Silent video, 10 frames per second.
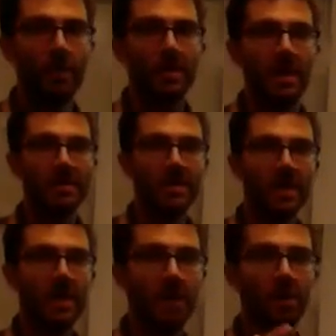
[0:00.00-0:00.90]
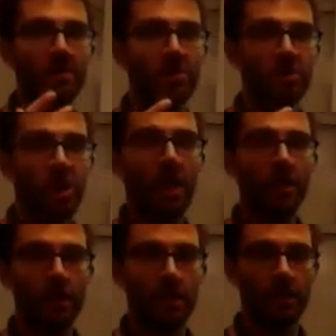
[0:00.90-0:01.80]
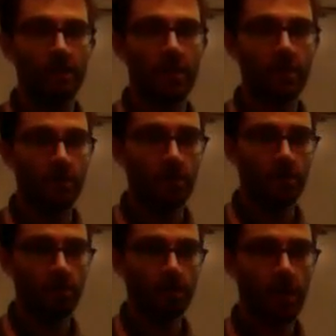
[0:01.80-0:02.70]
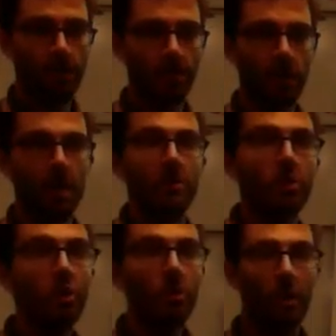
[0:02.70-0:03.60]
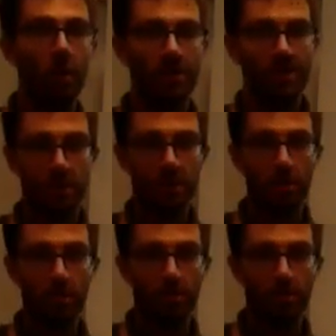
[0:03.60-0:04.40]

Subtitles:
Let's say that there is chocolate in front of you, okay? Two parts to your